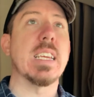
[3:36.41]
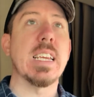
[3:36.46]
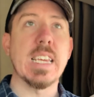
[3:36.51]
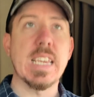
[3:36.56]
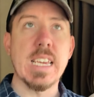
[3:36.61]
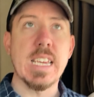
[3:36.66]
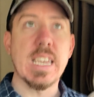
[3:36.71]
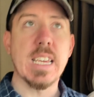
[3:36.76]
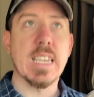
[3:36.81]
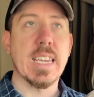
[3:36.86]

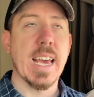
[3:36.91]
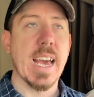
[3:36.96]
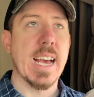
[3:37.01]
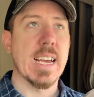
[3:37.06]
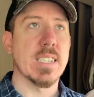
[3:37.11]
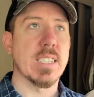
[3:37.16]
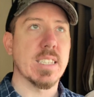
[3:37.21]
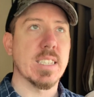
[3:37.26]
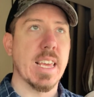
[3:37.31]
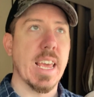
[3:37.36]

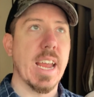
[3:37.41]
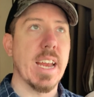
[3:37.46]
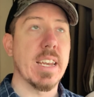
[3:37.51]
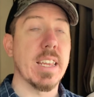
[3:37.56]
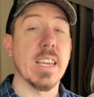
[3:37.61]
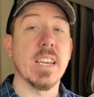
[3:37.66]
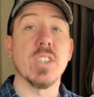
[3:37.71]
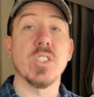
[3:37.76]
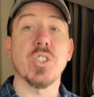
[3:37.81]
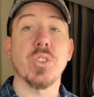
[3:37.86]

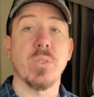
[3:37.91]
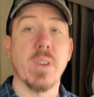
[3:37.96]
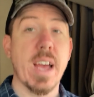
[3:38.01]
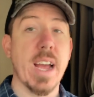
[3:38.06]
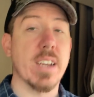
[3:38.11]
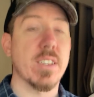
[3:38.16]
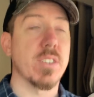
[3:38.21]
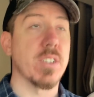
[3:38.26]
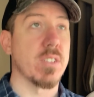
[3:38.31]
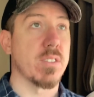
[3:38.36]
e-cascadia
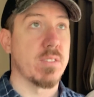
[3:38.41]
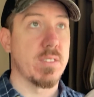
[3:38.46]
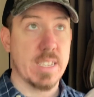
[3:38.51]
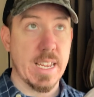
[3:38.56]
tractor,